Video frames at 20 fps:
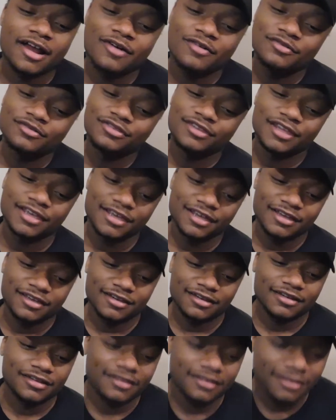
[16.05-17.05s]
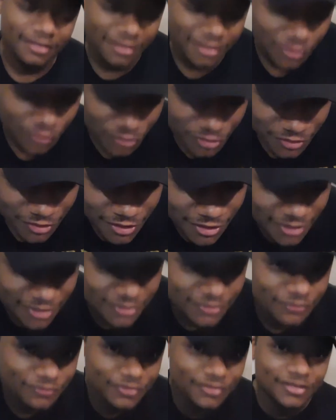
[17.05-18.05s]
I don't think he's gonna take
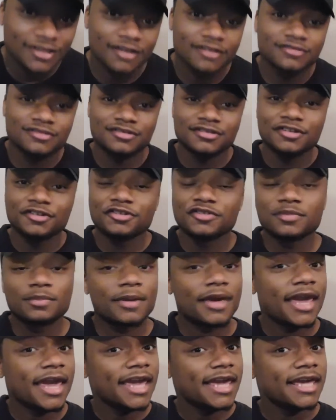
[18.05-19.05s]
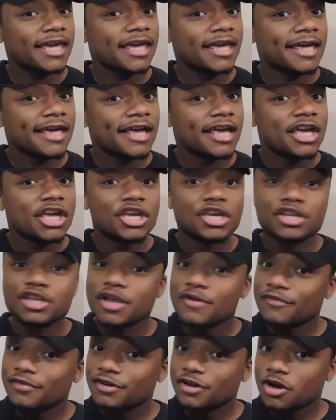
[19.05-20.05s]
his freestyle serious, but hey, you
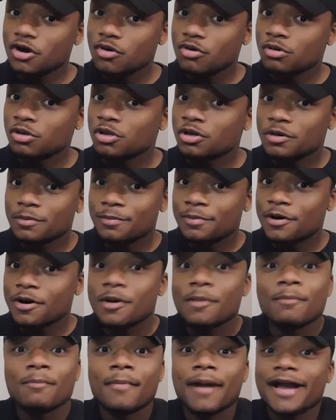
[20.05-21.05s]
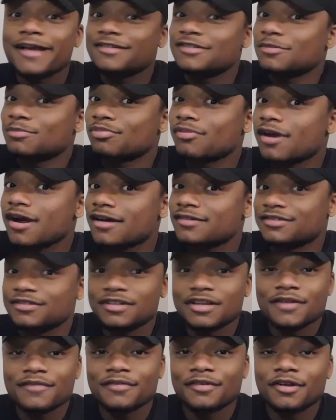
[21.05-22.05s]
never know. Lil Pump might surprise you,
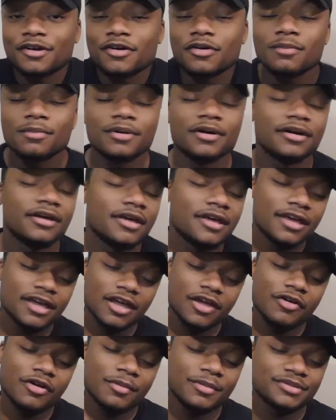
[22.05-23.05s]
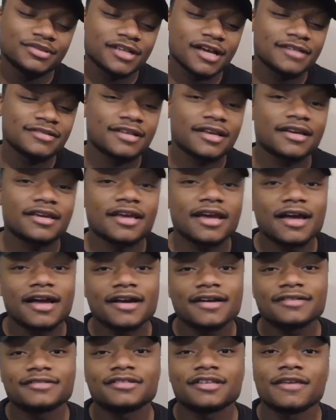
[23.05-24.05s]
you never know. But anyway, besides that,
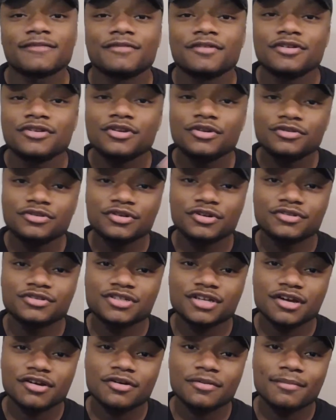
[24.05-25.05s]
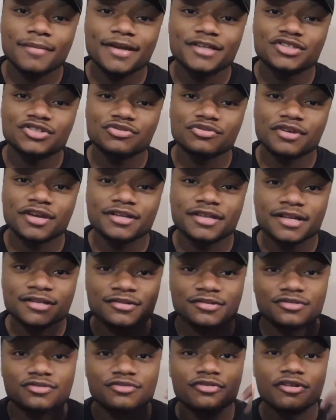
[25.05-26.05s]
guys, if you're new to the channel, make sure you hit that
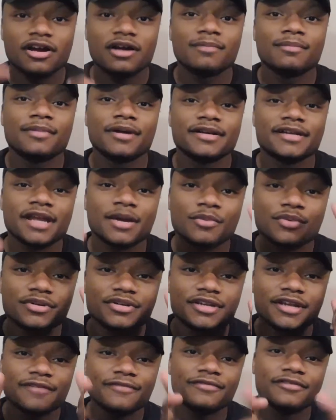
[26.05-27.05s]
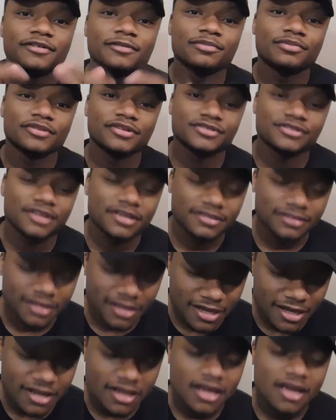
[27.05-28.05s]
subscribe button. I definitely appreciate
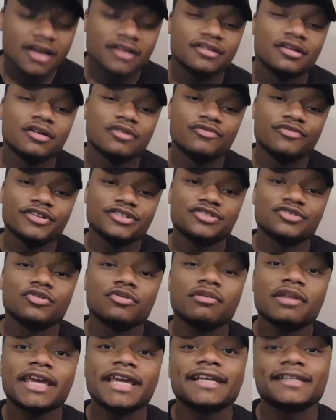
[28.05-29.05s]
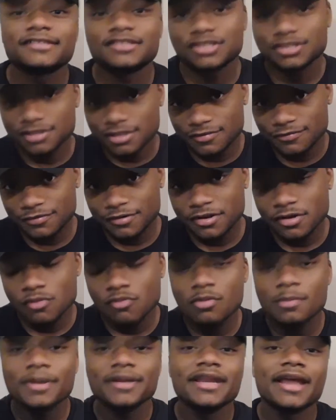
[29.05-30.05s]
that. The original link to this video
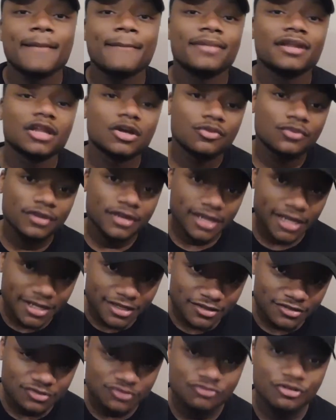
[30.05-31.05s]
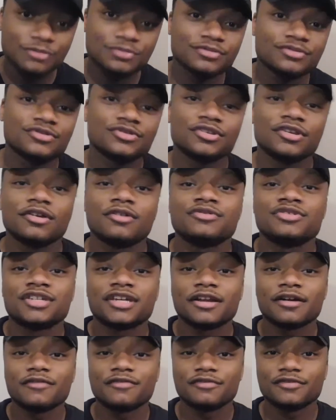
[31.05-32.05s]
will be down below in the description, so you go
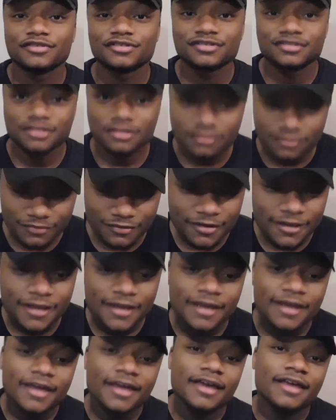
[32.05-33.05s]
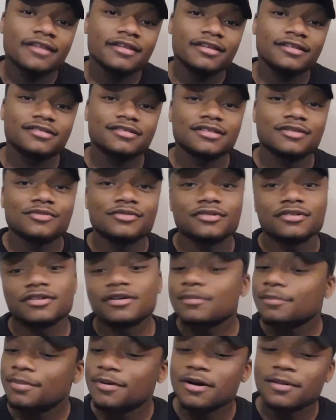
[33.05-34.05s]
check it out for yourself. And let's see what
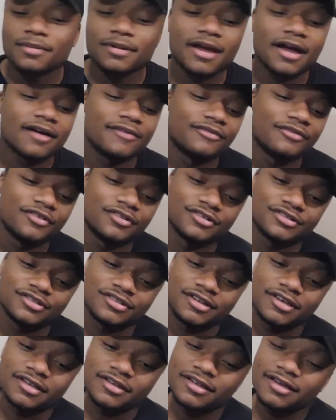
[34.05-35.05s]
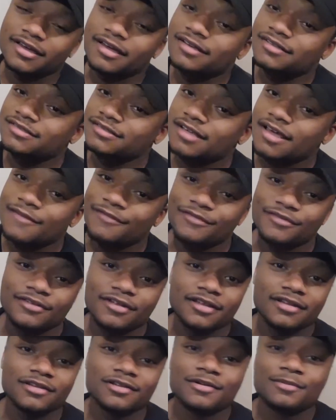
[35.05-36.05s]
Lil Pump got for us today. Like I said, I feel
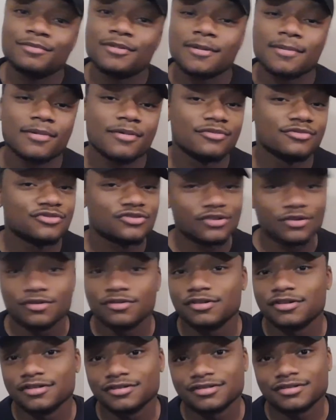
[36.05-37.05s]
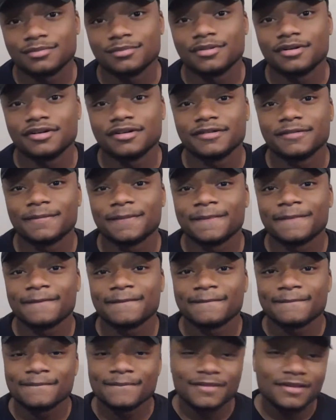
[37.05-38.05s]
like Lil Pump will troll us, but
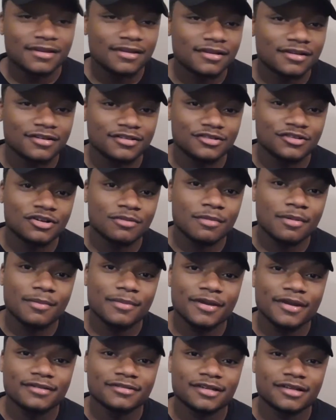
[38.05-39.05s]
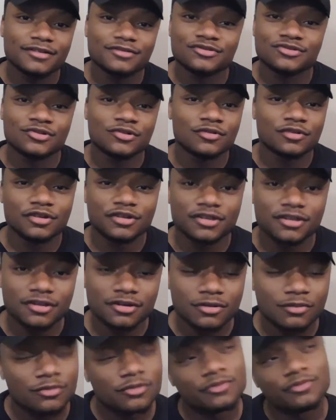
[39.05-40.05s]
you know my man, like the troll of the
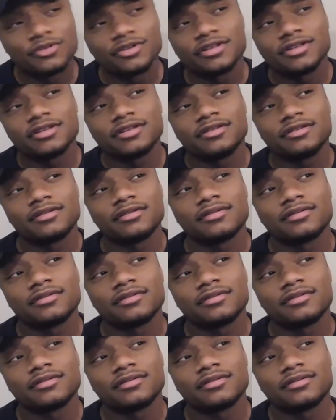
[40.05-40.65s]
year. Well, really,